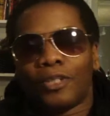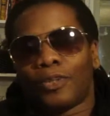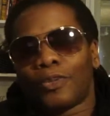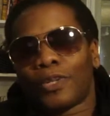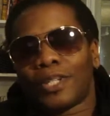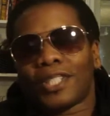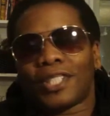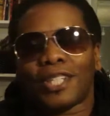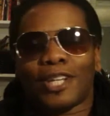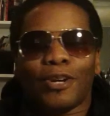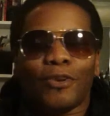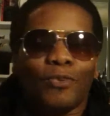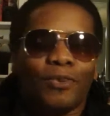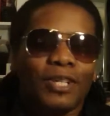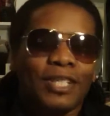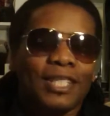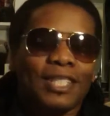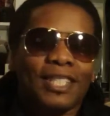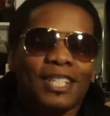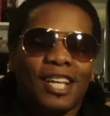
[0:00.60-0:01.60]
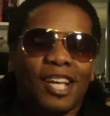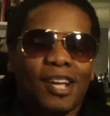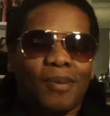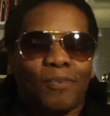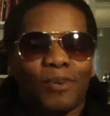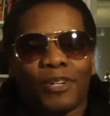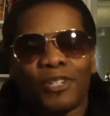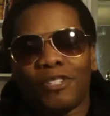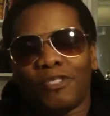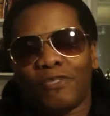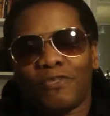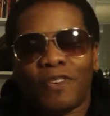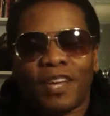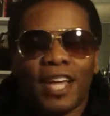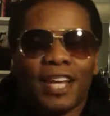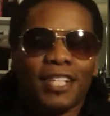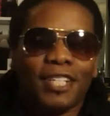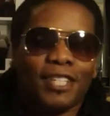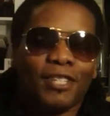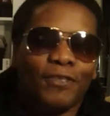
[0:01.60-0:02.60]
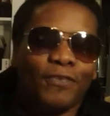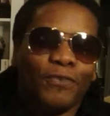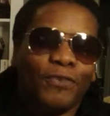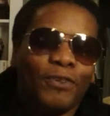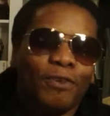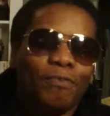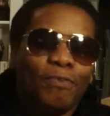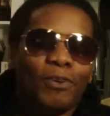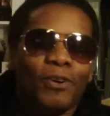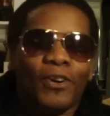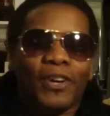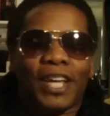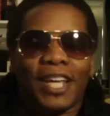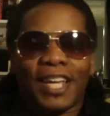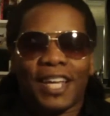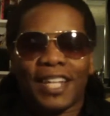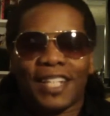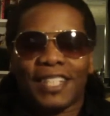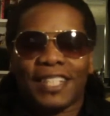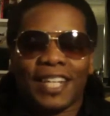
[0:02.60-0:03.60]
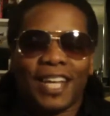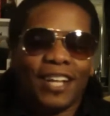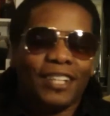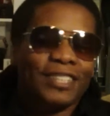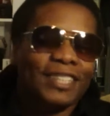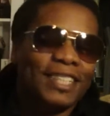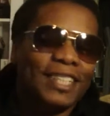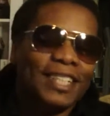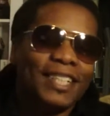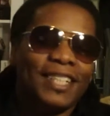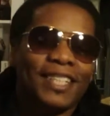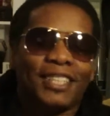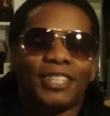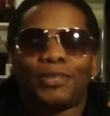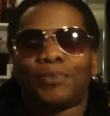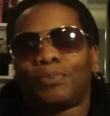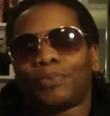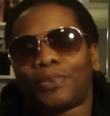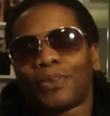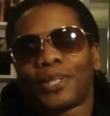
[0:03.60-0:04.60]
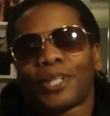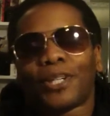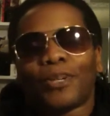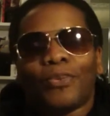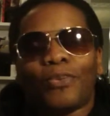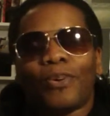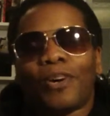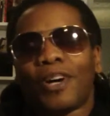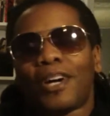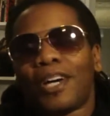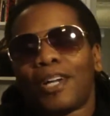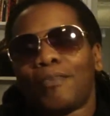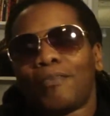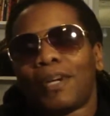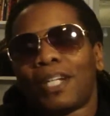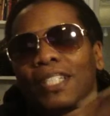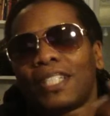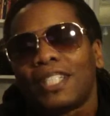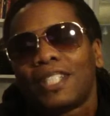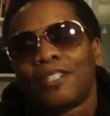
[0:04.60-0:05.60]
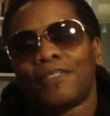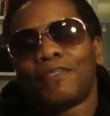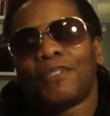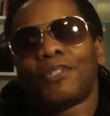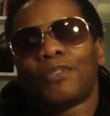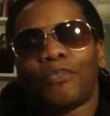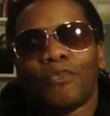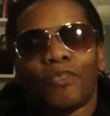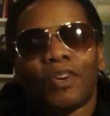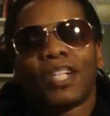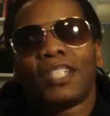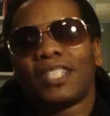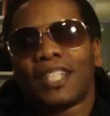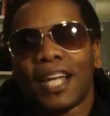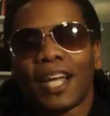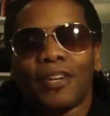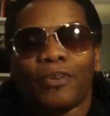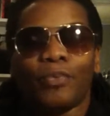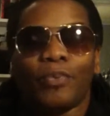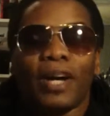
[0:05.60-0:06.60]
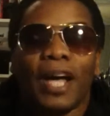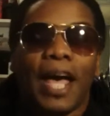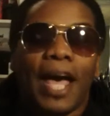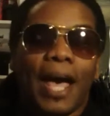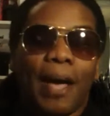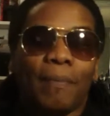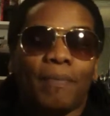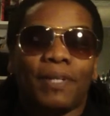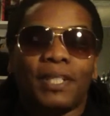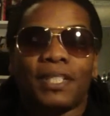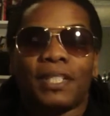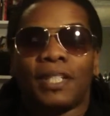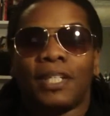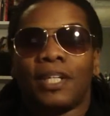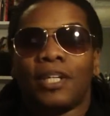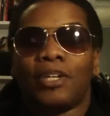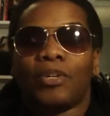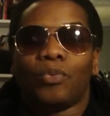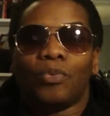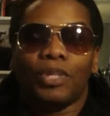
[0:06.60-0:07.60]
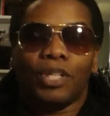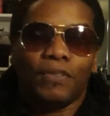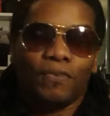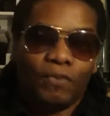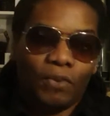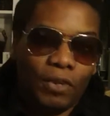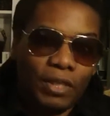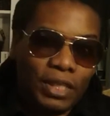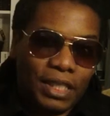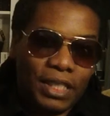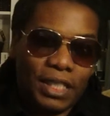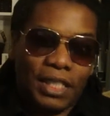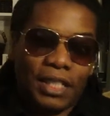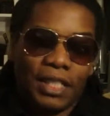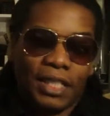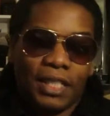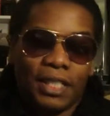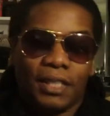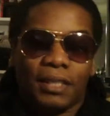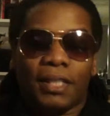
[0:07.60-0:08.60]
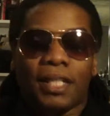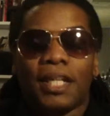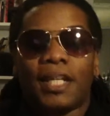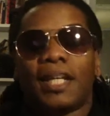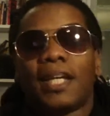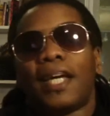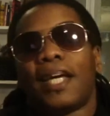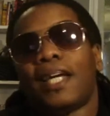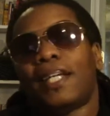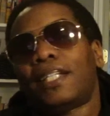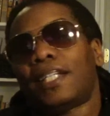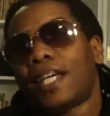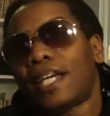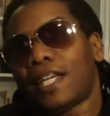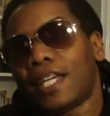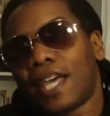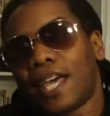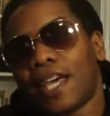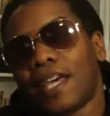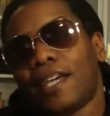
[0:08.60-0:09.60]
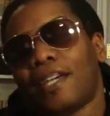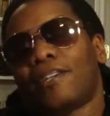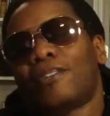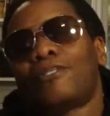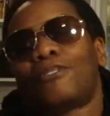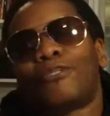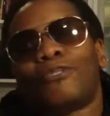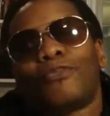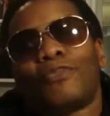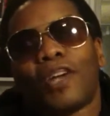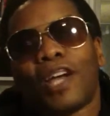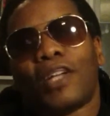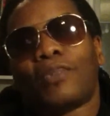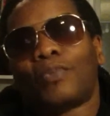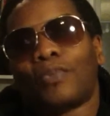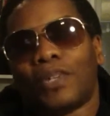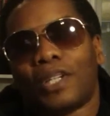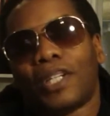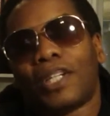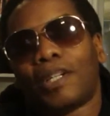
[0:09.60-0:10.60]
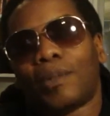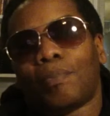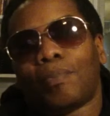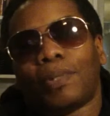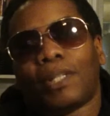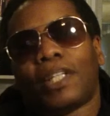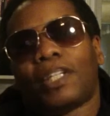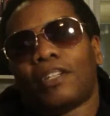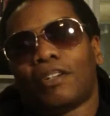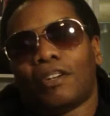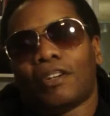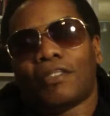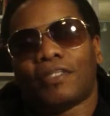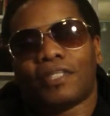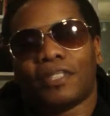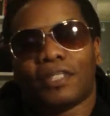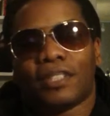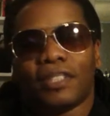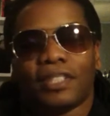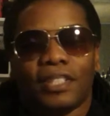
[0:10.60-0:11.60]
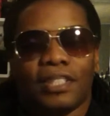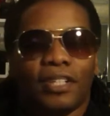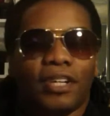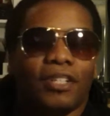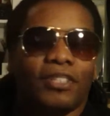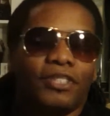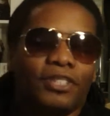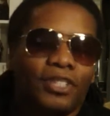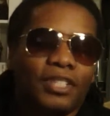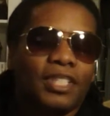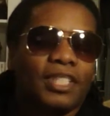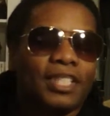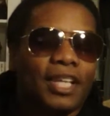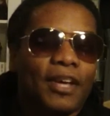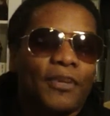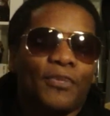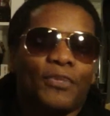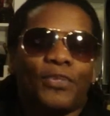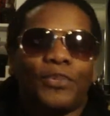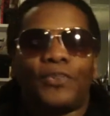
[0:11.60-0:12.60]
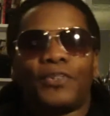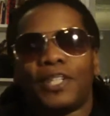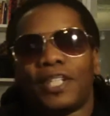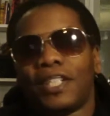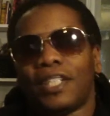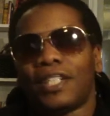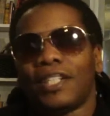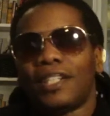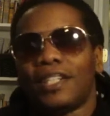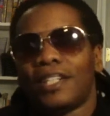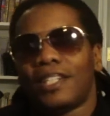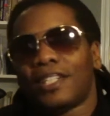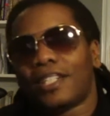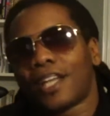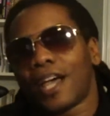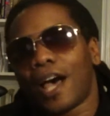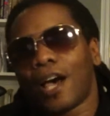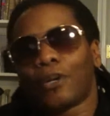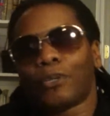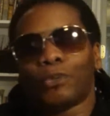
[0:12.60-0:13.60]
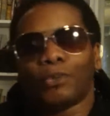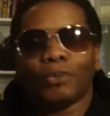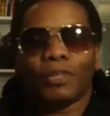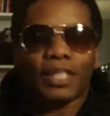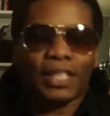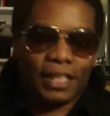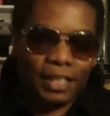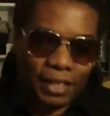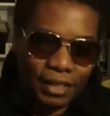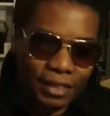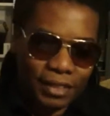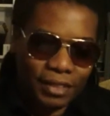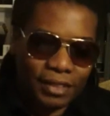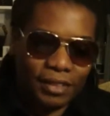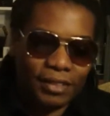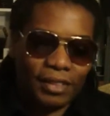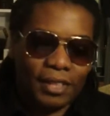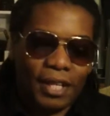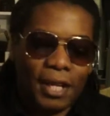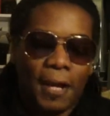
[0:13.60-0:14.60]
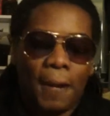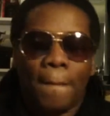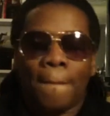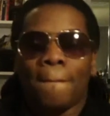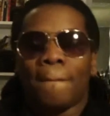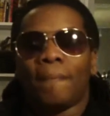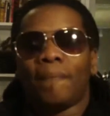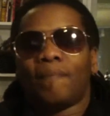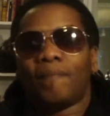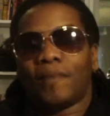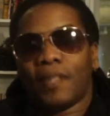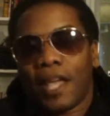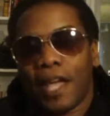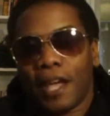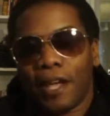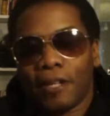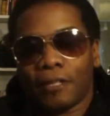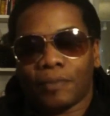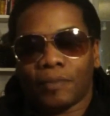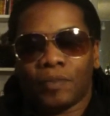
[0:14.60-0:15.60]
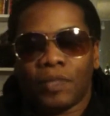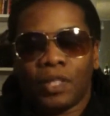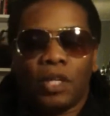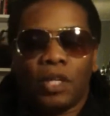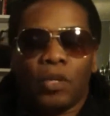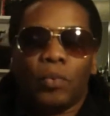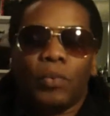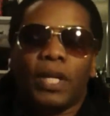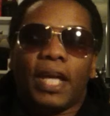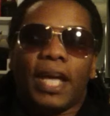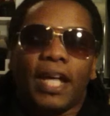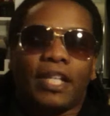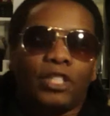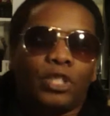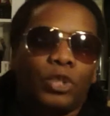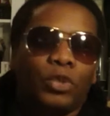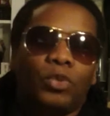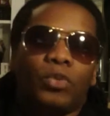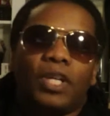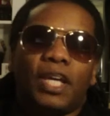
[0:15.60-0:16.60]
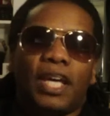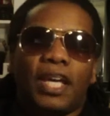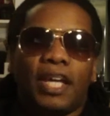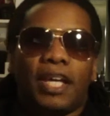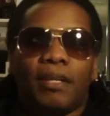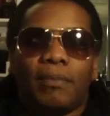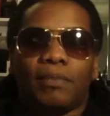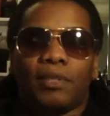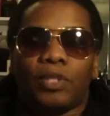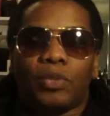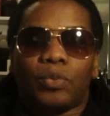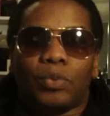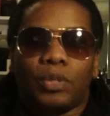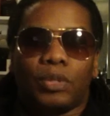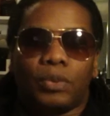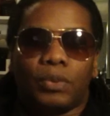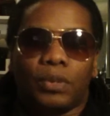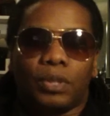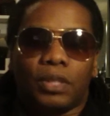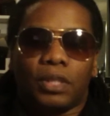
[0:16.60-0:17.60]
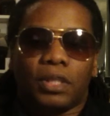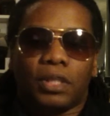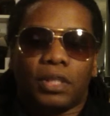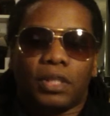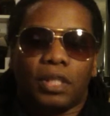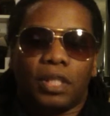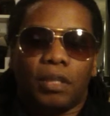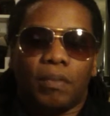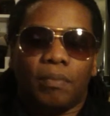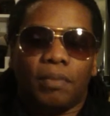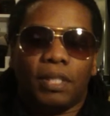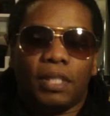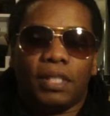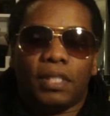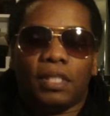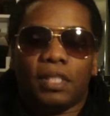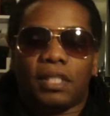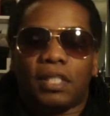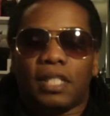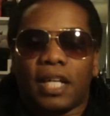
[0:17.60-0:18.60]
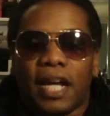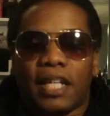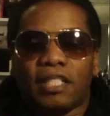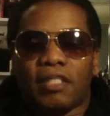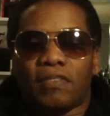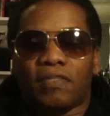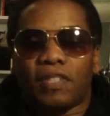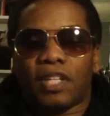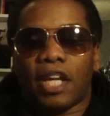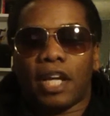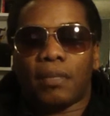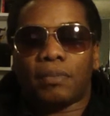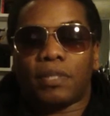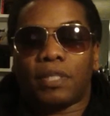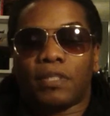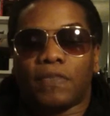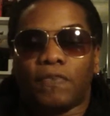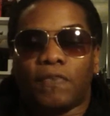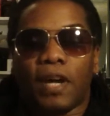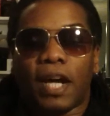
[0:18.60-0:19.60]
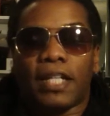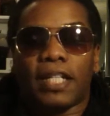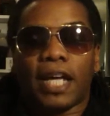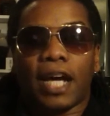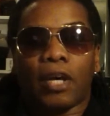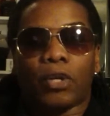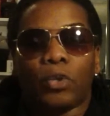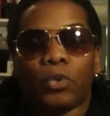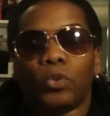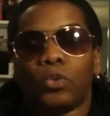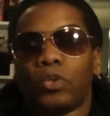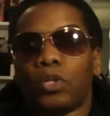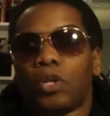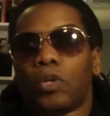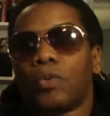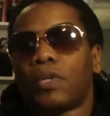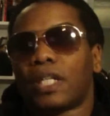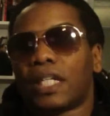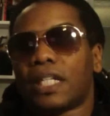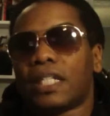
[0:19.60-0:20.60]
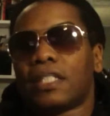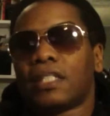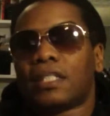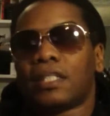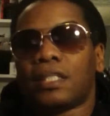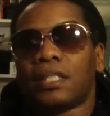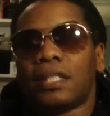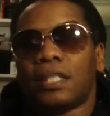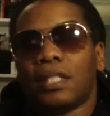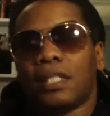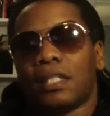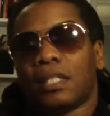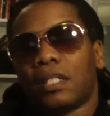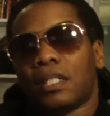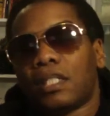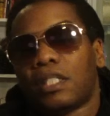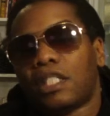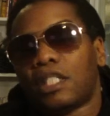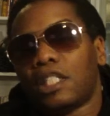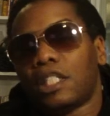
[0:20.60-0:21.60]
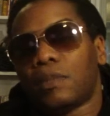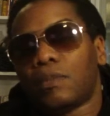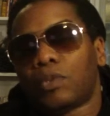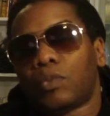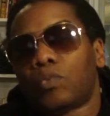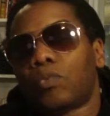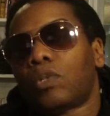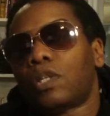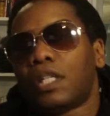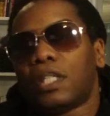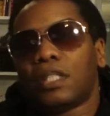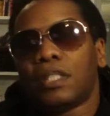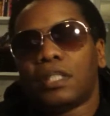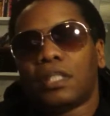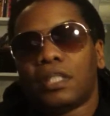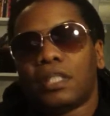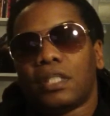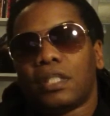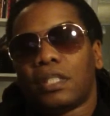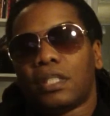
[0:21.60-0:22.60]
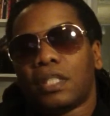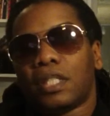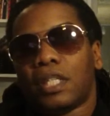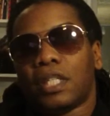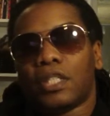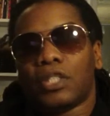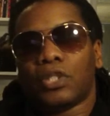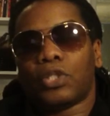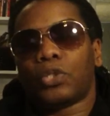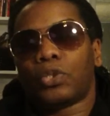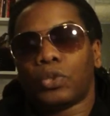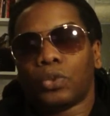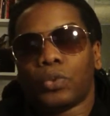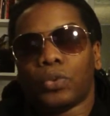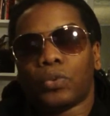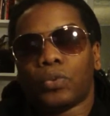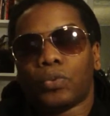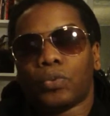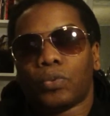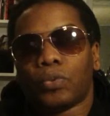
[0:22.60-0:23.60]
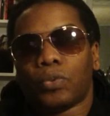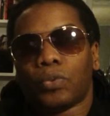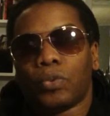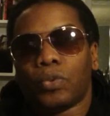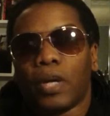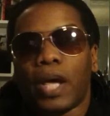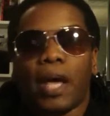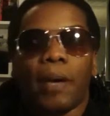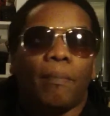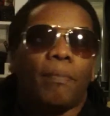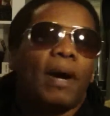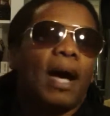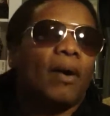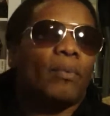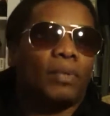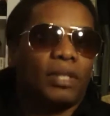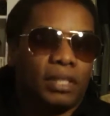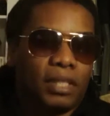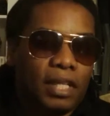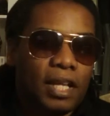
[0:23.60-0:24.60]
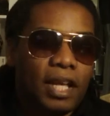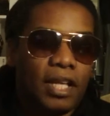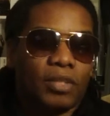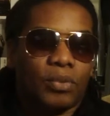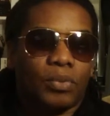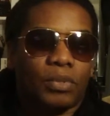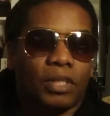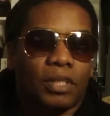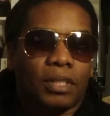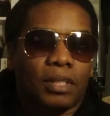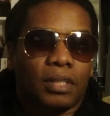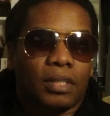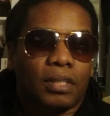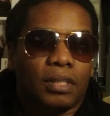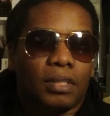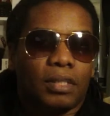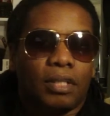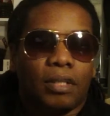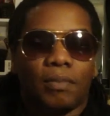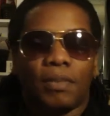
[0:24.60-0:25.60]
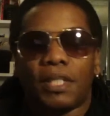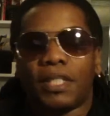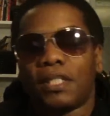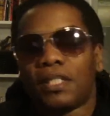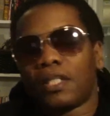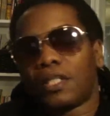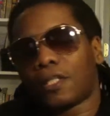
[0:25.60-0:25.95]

What's up, what's up, all you fantasy football heads out there? It's your boy Quan, about to give you the rundown of what happened week 14, aka round one of the playoffs in our Dirty South 3 Yahoo League. Okay? Now, we had two games which were going to be the decisive games to find out who go against teams one and two who had bye weeks last week. You know what I mean?